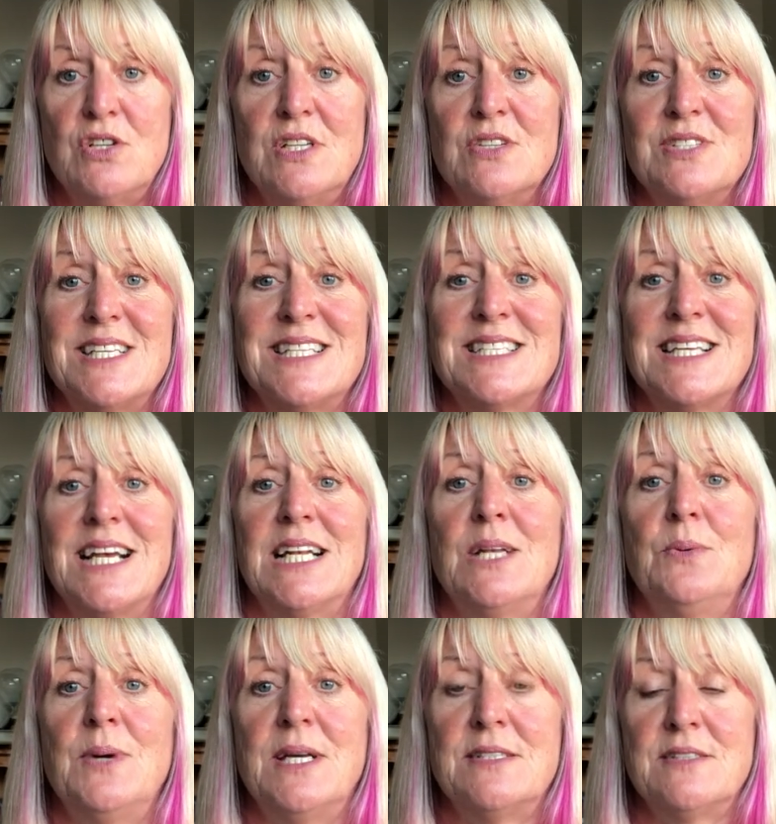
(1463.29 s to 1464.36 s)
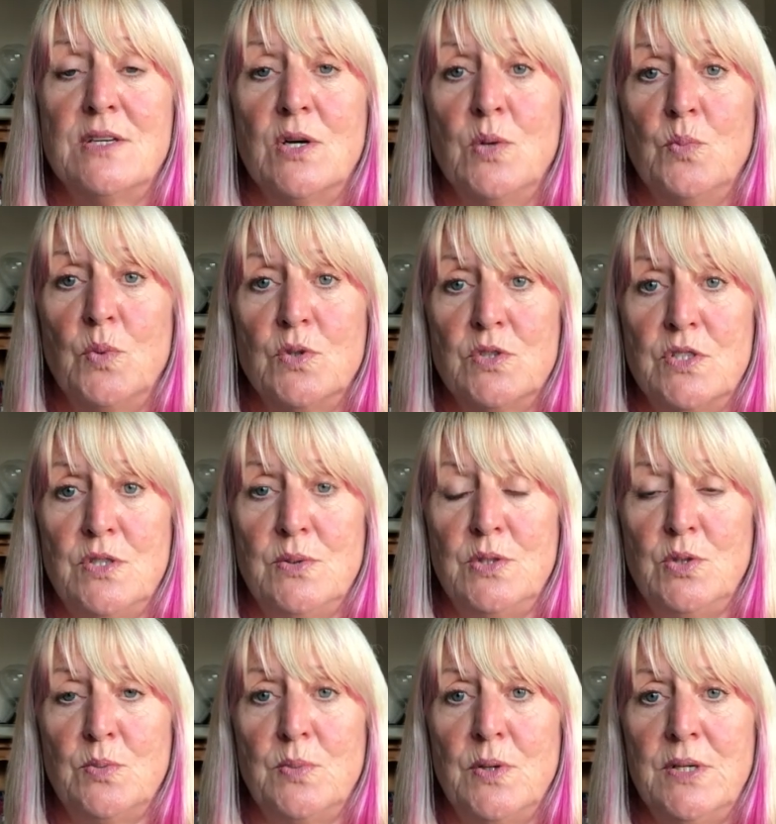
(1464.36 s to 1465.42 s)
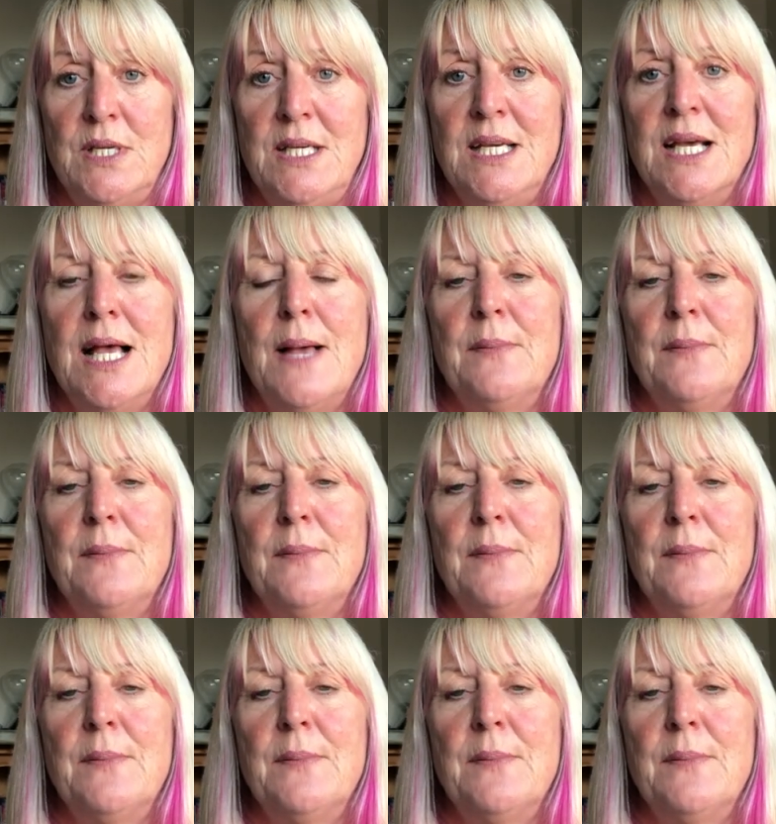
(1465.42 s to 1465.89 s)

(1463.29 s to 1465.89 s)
It knows exactly where to go and what to do in your body,